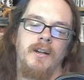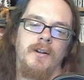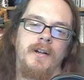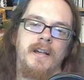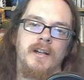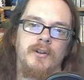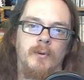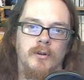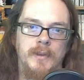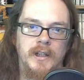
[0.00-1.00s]
hey guys and
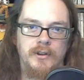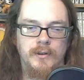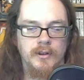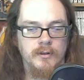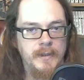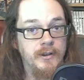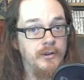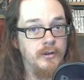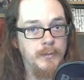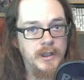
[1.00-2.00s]
welcome back to another
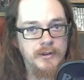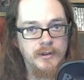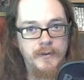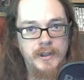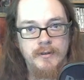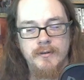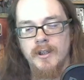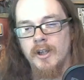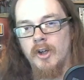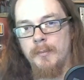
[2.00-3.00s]
MetaZoo unboxing video.
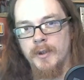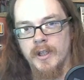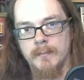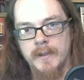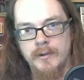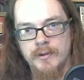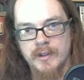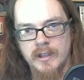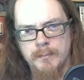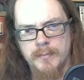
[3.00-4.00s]
Hope you like my new
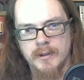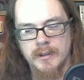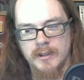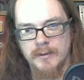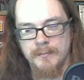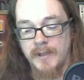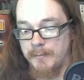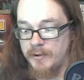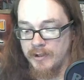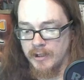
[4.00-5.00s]
setup. Um, I'm
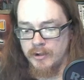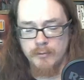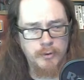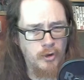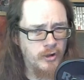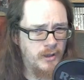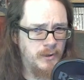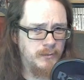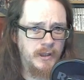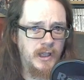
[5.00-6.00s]
using a new program
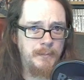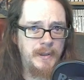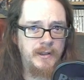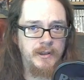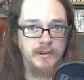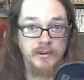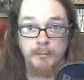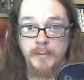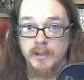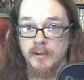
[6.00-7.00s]
on my iPad that does a
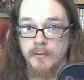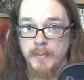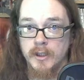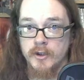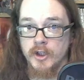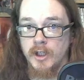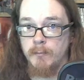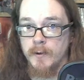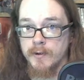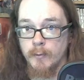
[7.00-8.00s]
bit of a better job
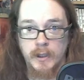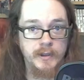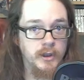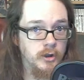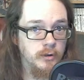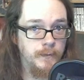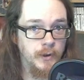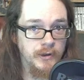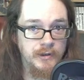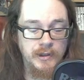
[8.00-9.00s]
with quickly
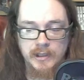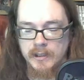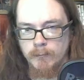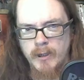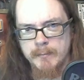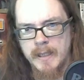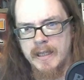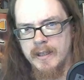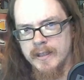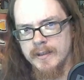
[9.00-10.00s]
autofocusing and white
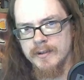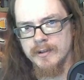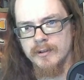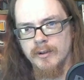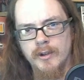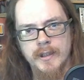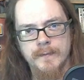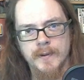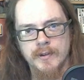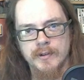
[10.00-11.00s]
balance and all that
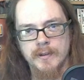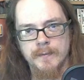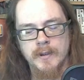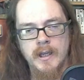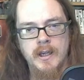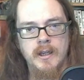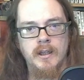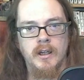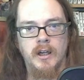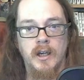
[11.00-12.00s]
fun stuff.
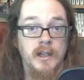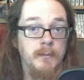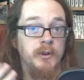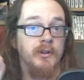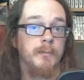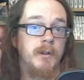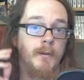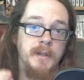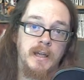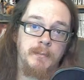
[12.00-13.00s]
Uh, and I'm using my
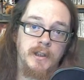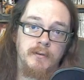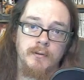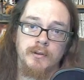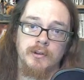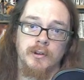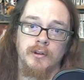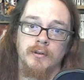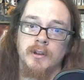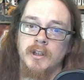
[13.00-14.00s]
webcam now, so